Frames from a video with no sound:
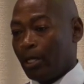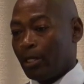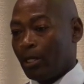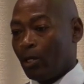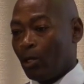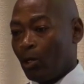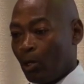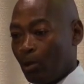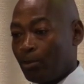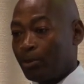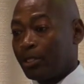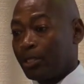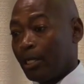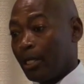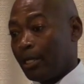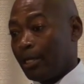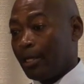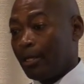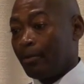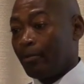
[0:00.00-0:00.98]
in the home
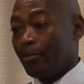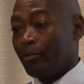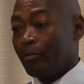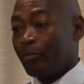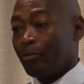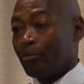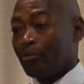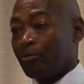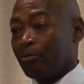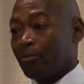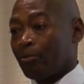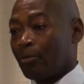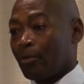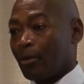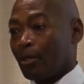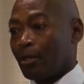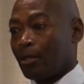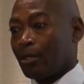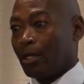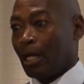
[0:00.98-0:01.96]
study,
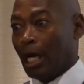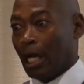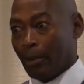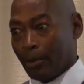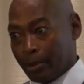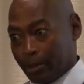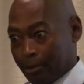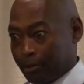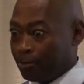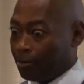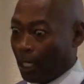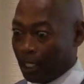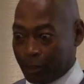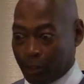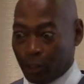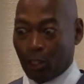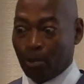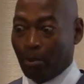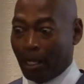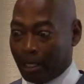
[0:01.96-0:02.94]
I
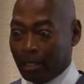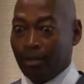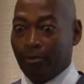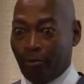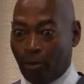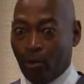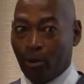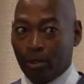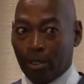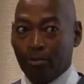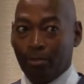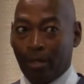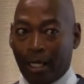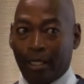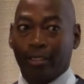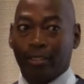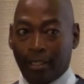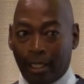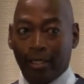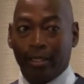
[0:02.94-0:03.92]
showed them I could afford him. I
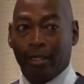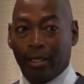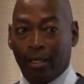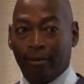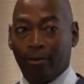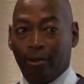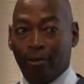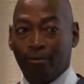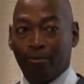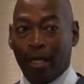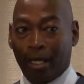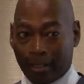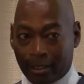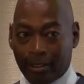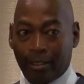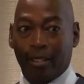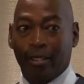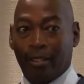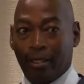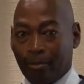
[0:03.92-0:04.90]
could take care of him. I could
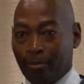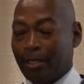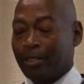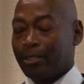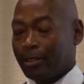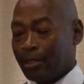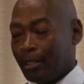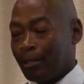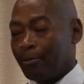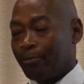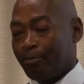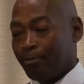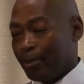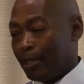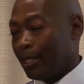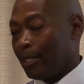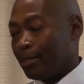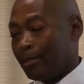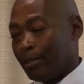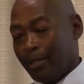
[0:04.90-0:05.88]
take care of myself.
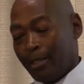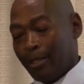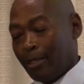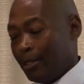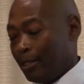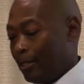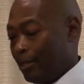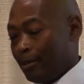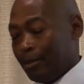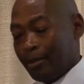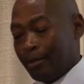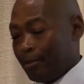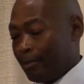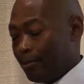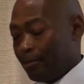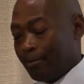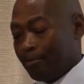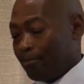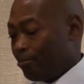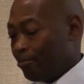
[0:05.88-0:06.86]
But
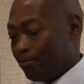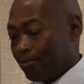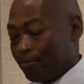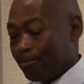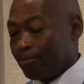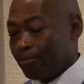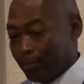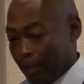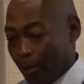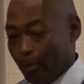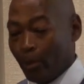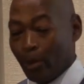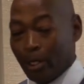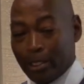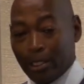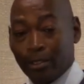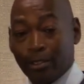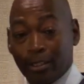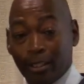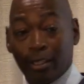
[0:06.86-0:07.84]
they
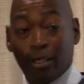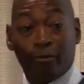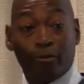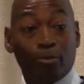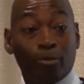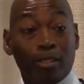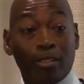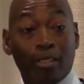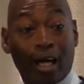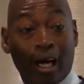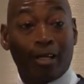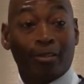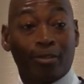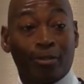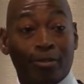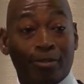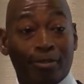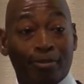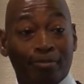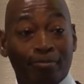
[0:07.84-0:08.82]
wanted to hear from the
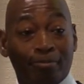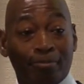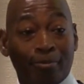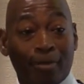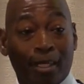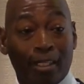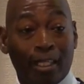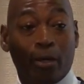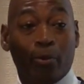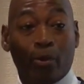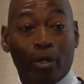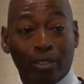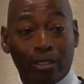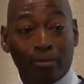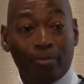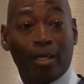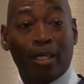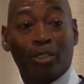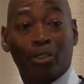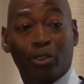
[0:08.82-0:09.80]
doctors. And they wanted
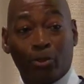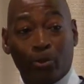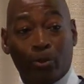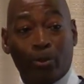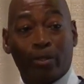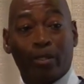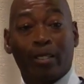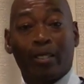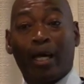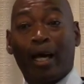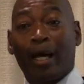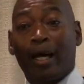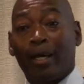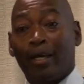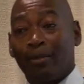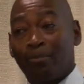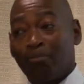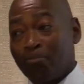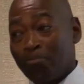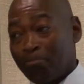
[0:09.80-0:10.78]
to make sure that
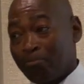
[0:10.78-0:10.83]
I